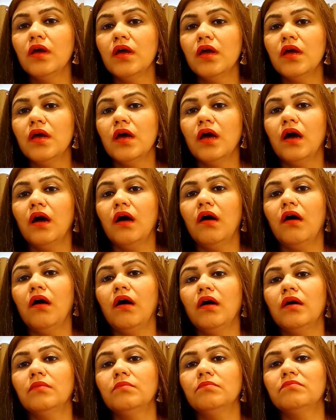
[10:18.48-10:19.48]

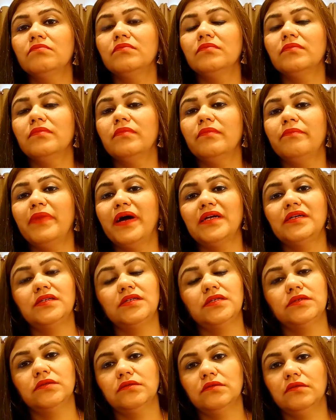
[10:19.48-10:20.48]
uh, but
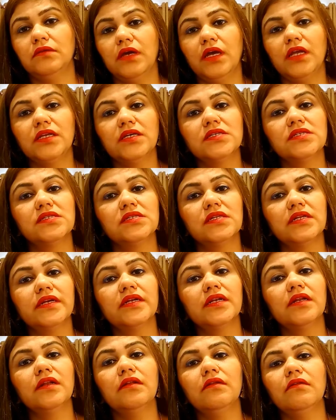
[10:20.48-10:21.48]
it is
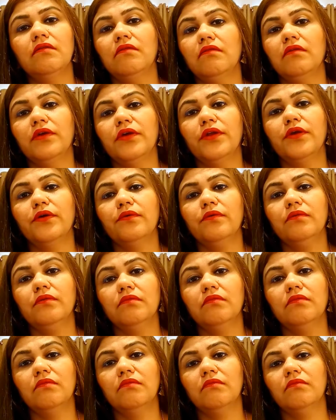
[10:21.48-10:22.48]
little, you know,
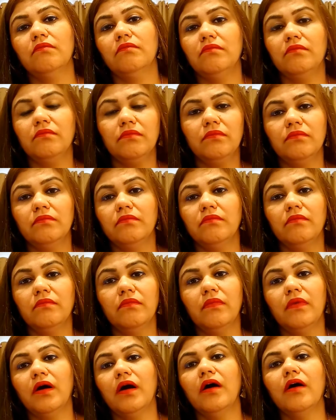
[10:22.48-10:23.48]

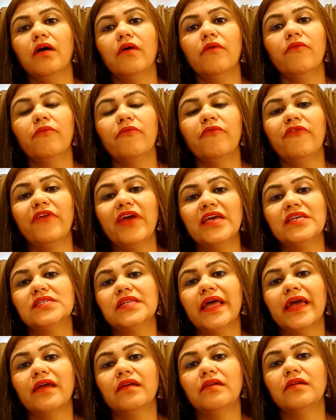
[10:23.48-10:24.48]
uh, phase
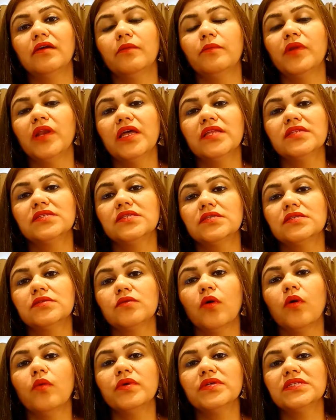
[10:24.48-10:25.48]
like turbulence is
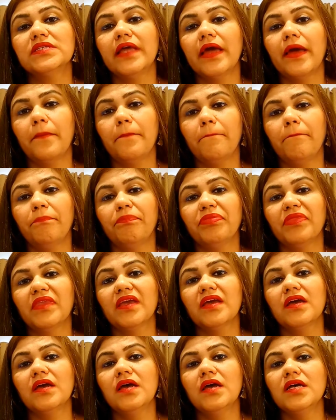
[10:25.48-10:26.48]
always there.
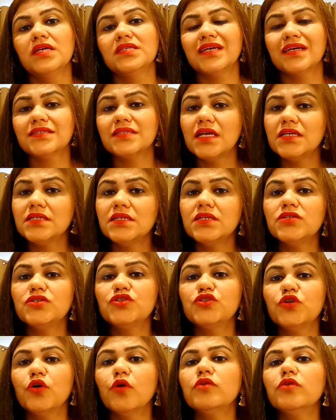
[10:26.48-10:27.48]
Success is
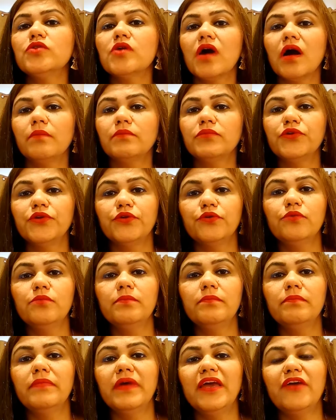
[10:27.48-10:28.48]
sure to come to you
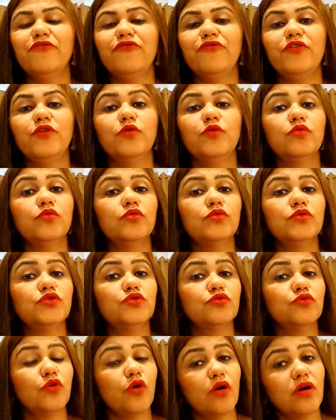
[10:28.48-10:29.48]
if you do
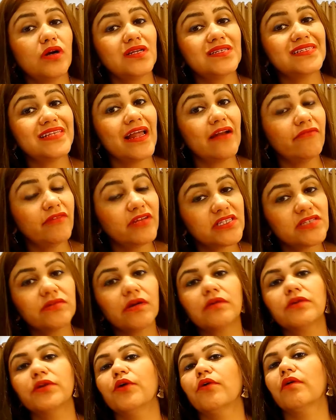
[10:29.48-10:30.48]
not self
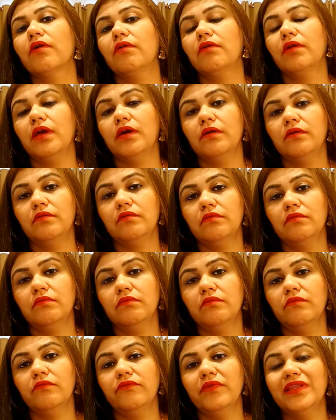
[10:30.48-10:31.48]
destruct your career
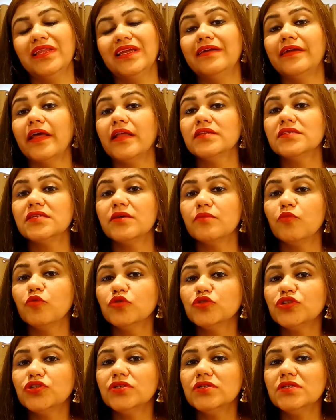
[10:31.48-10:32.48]
with intense
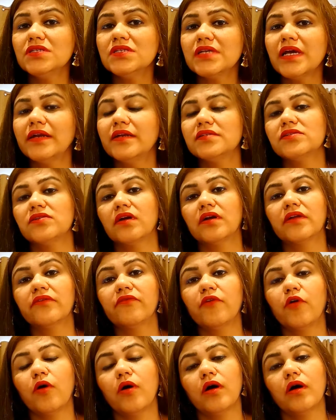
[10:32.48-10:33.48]
emotions and destructive
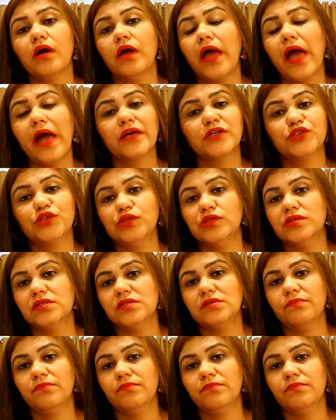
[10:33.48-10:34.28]
actions.